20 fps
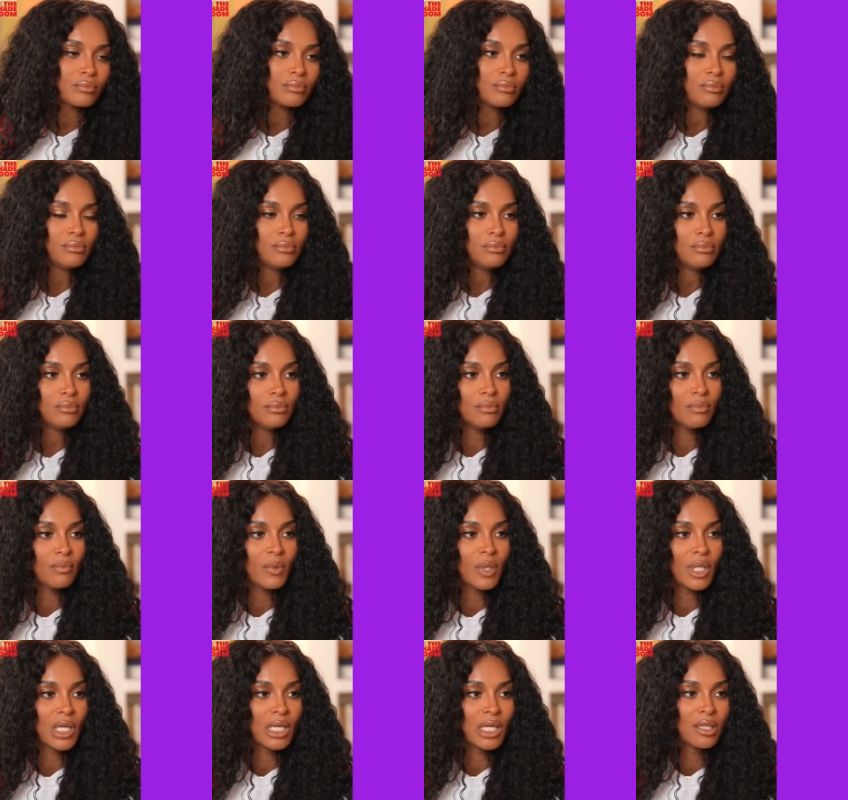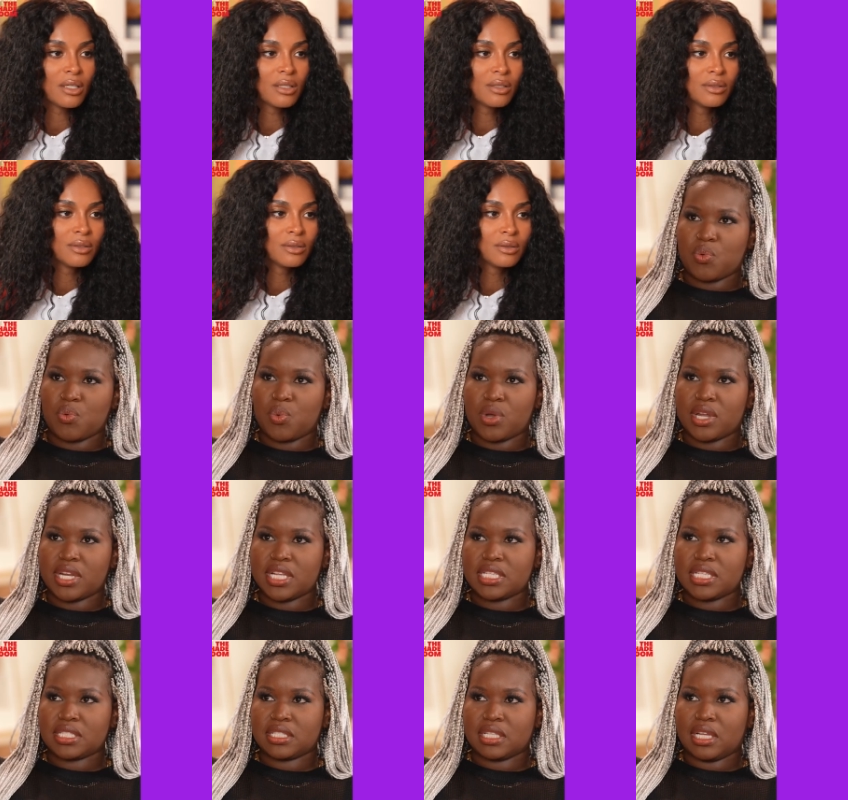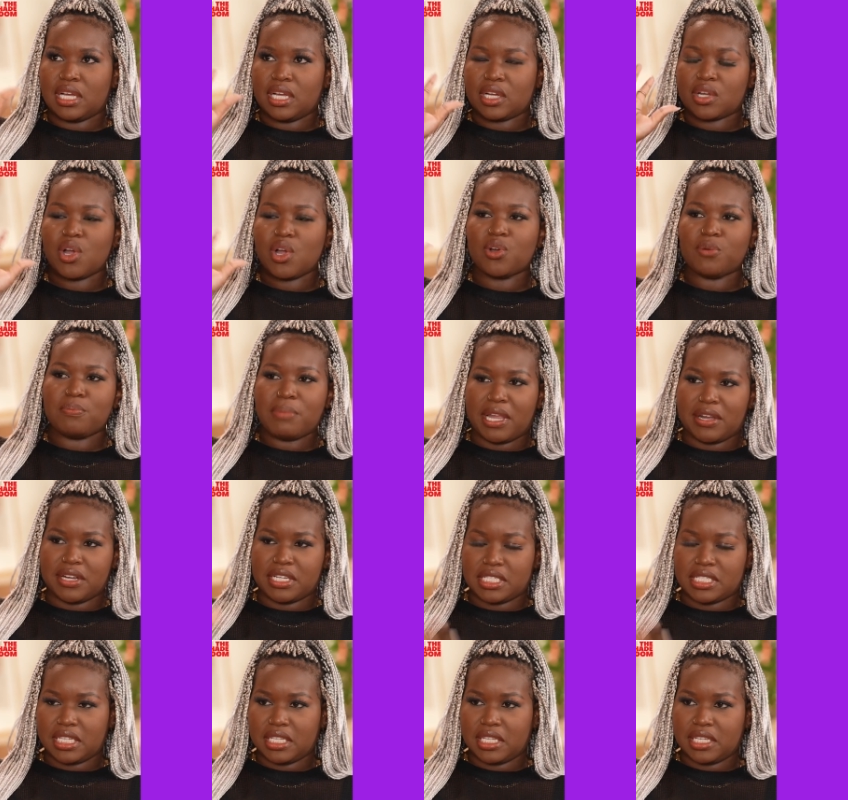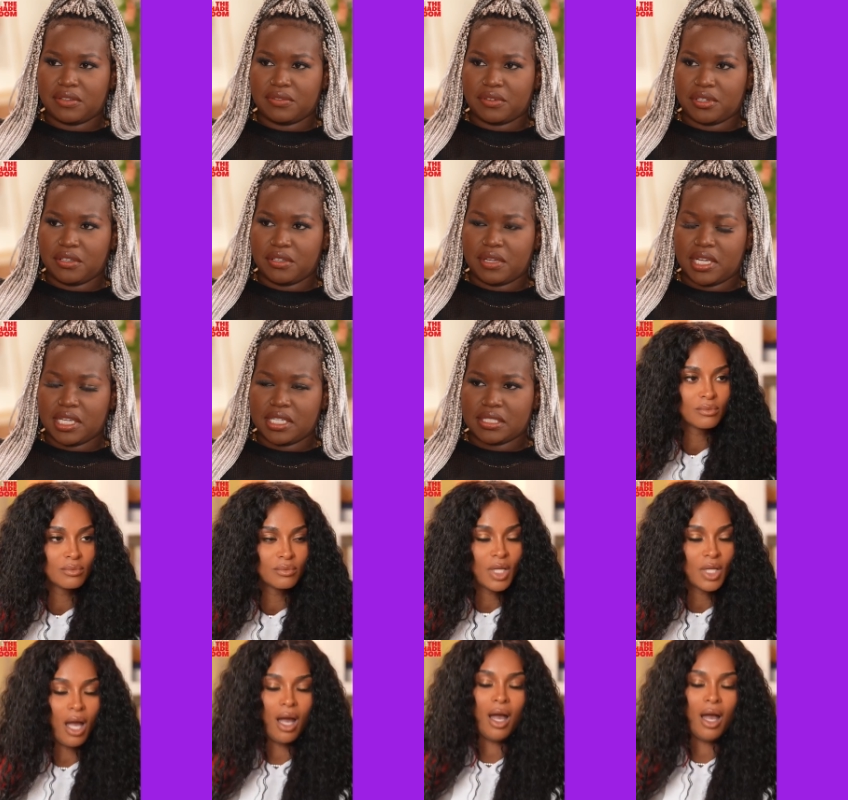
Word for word: then my last question on this, like, what is co-parenting like for you guys?